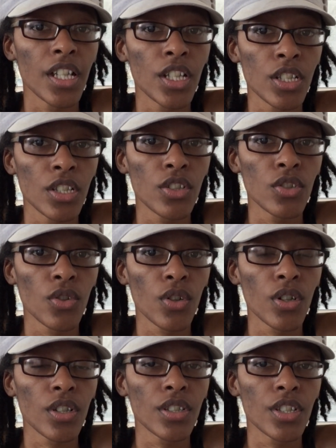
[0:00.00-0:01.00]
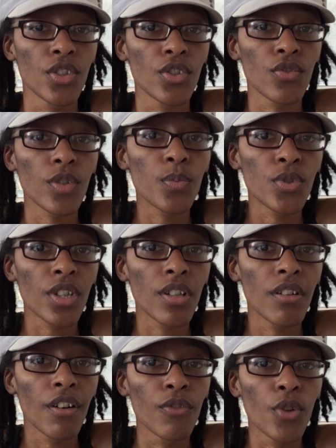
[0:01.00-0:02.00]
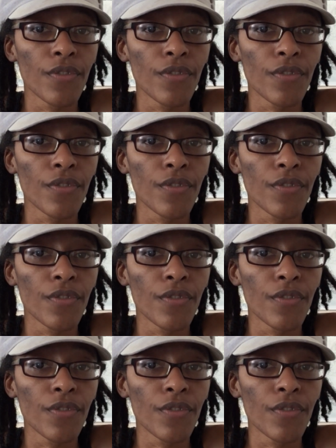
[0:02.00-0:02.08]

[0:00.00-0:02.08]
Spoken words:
in your description of